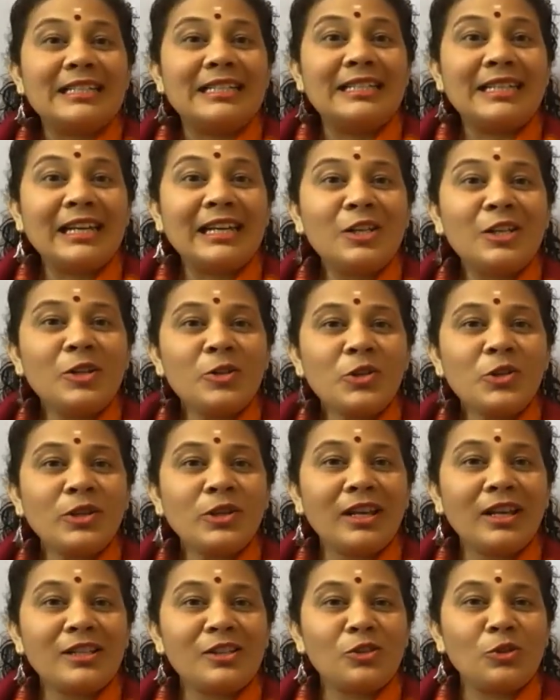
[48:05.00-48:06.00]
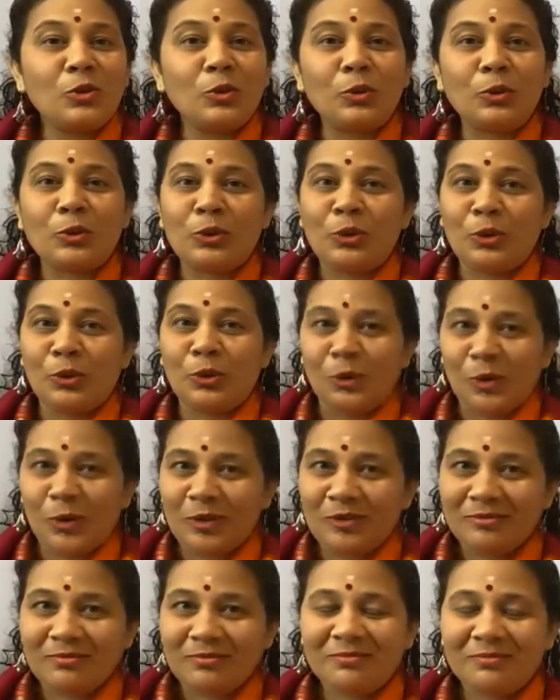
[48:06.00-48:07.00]
Delusion has no cure.
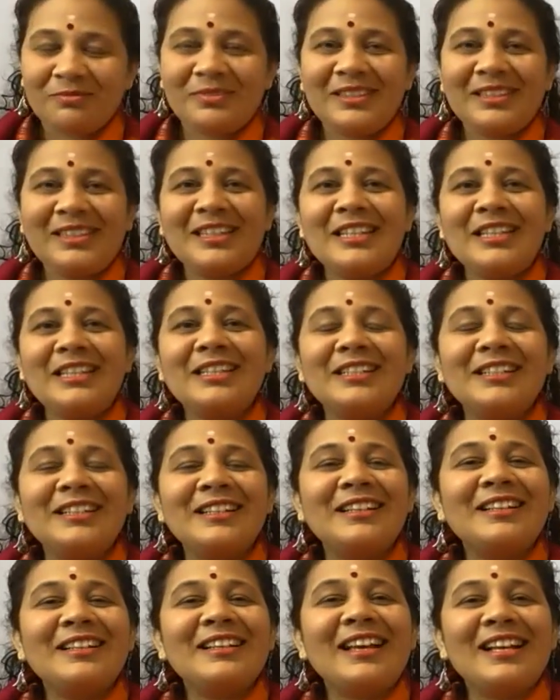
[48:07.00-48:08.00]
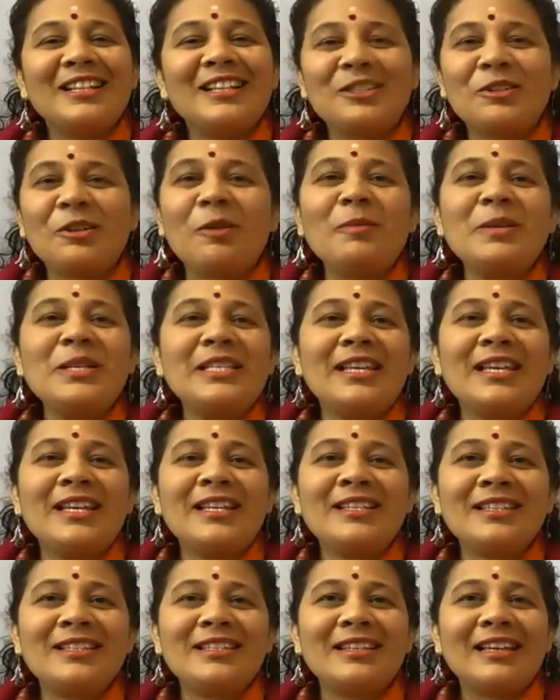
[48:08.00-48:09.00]
As Swami
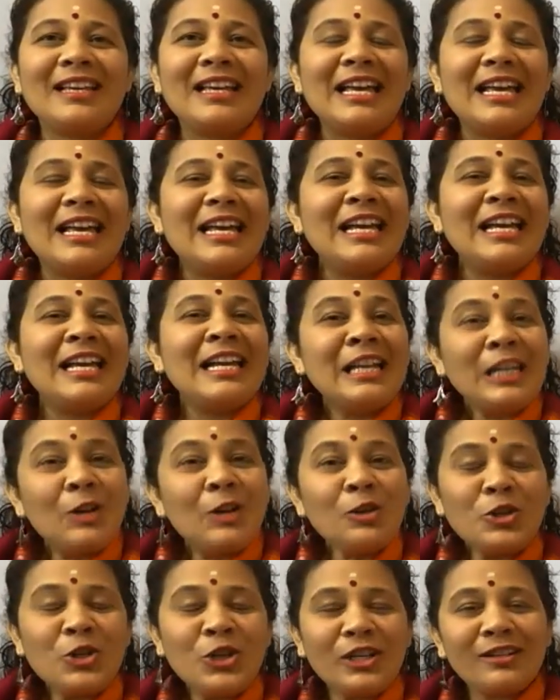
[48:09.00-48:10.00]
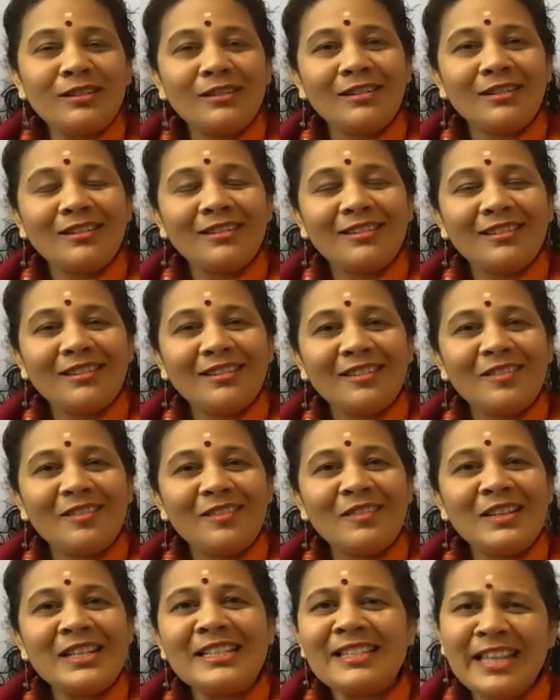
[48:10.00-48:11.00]
says, illusion
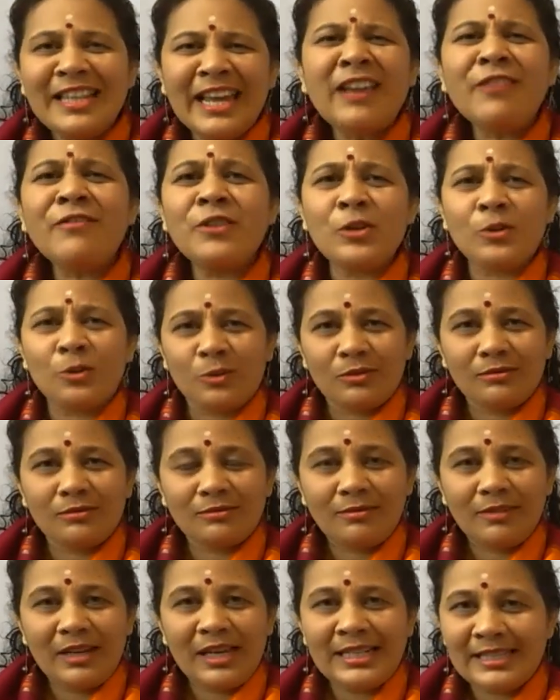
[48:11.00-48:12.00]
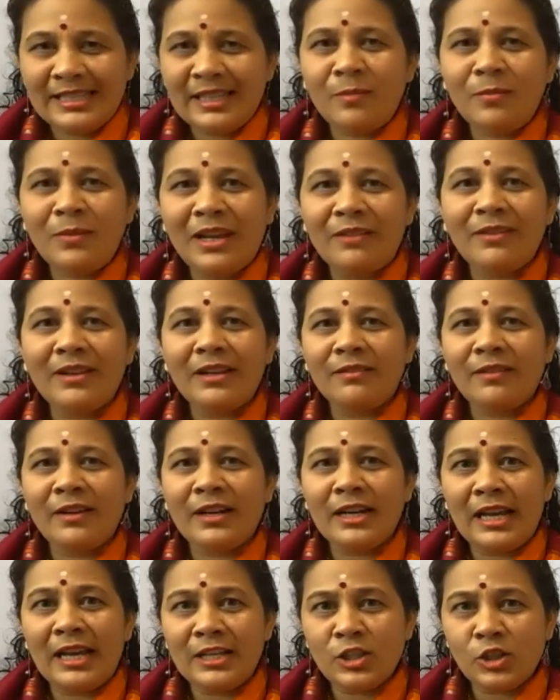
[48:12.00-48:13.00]
will save you at some level
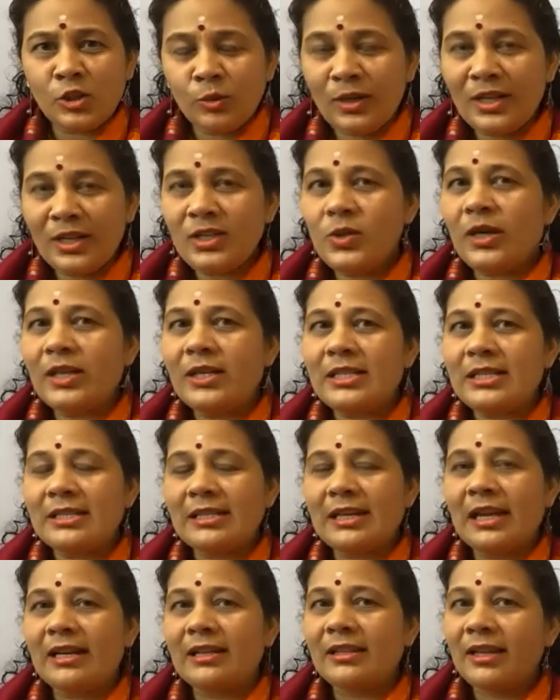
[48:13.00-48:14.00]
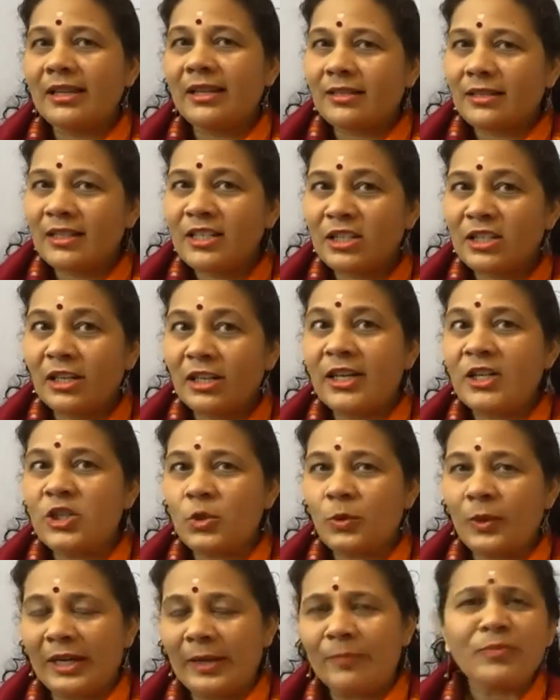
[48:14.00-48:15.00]
as soon as you understand that
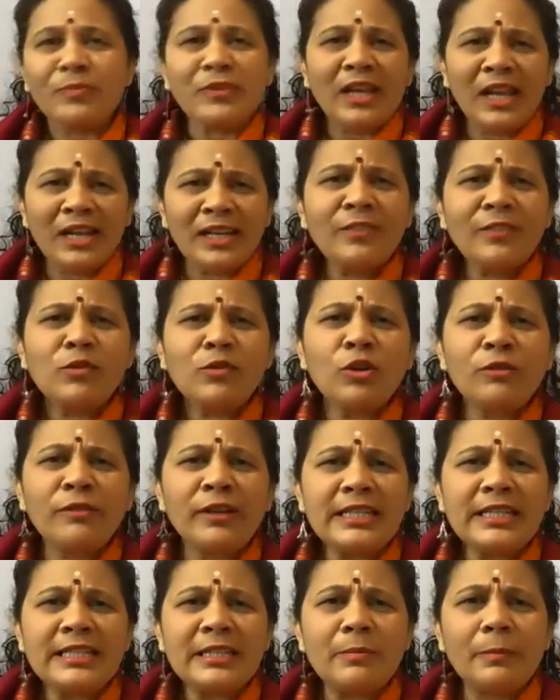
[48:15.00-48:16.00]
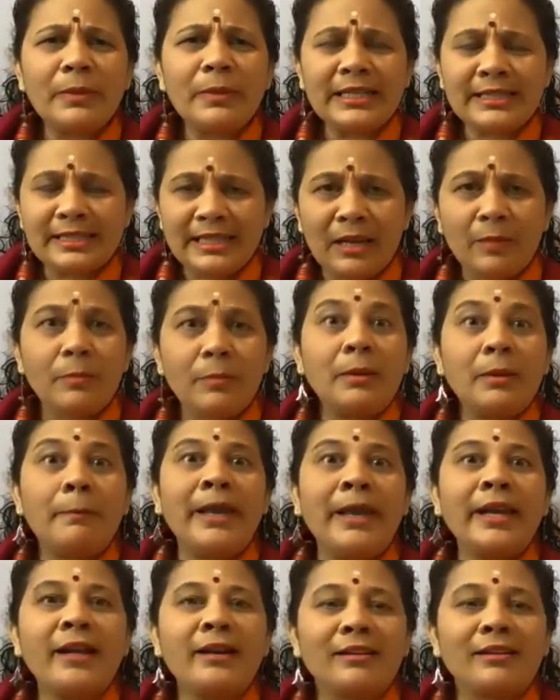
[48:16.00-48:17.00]
intellectually. I'll give you a very simple example,
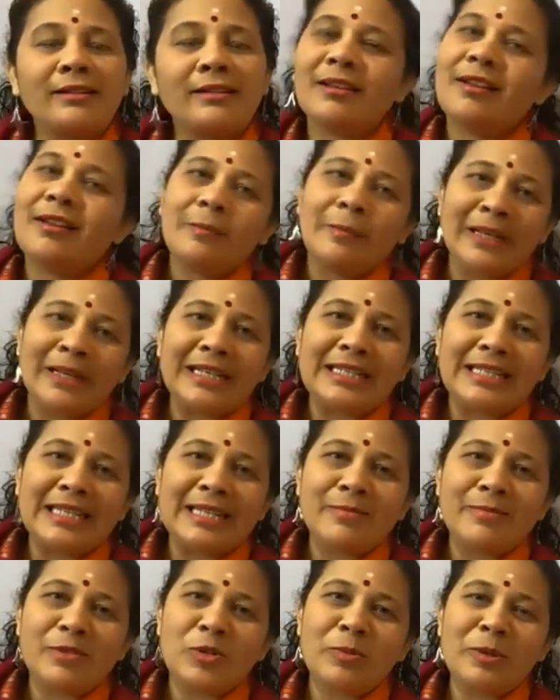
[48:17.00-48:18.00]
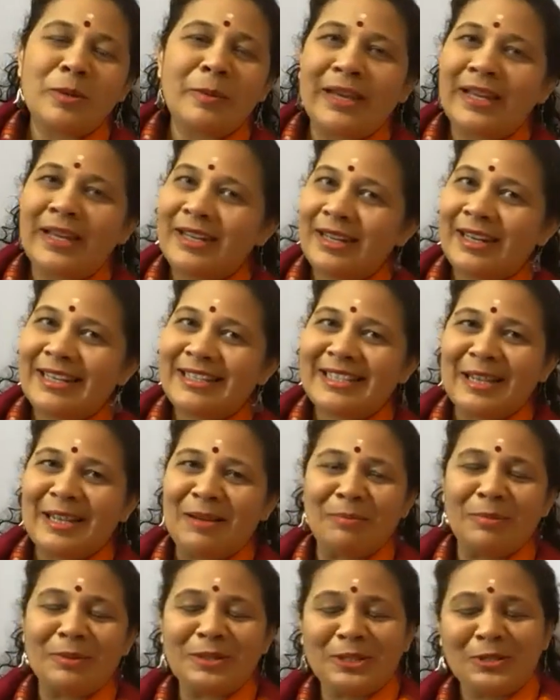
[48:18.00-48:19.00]
beggar. Beggar seems to be my real
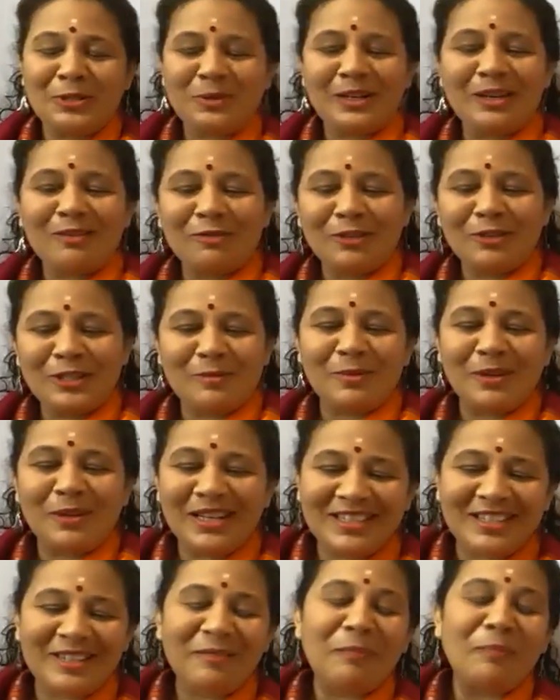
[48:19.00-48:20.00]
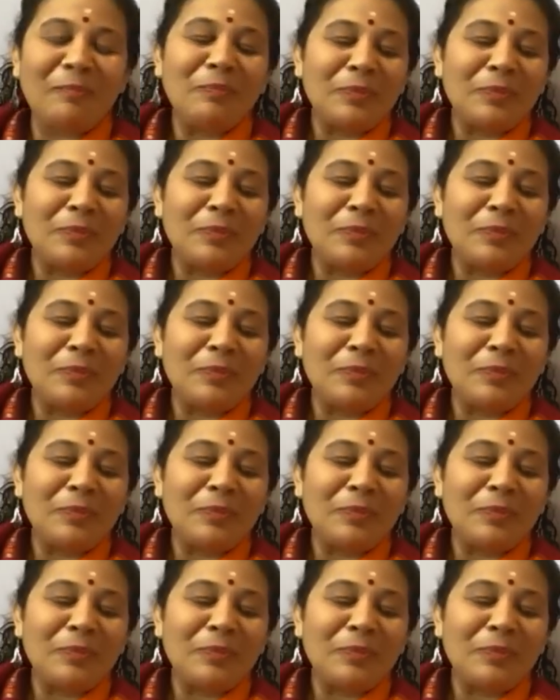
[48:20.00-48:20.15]
examples today for some reason.